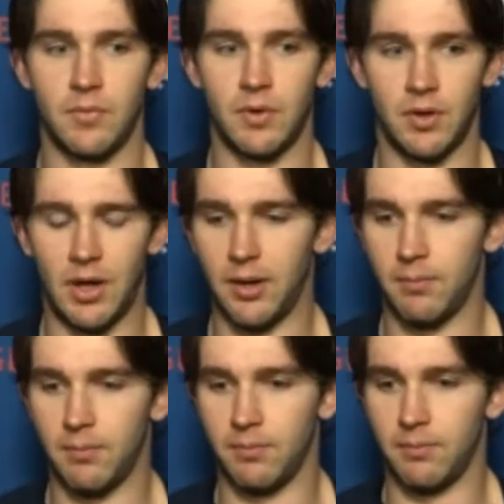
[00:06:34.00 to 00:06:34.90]

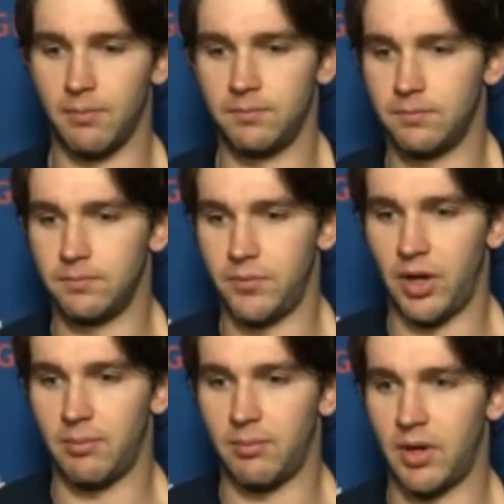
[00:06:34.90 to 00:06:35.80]
I'm
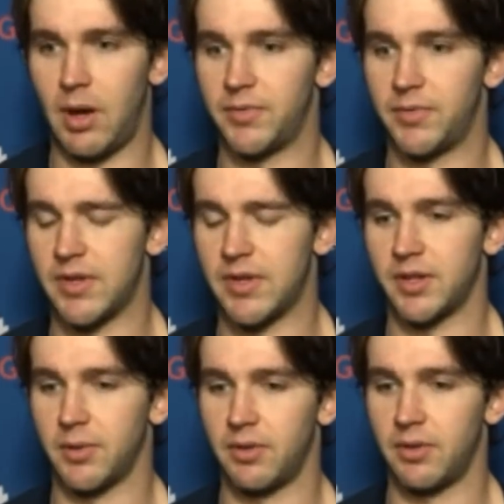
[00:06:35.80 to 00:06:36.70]

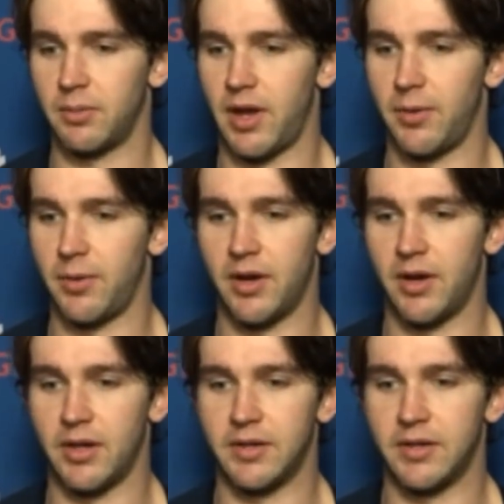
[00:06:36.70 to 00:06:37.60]
optimistic with how we
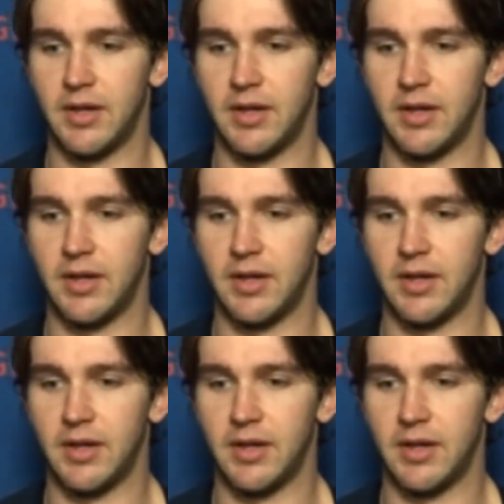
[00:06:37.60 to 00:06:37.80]
are, and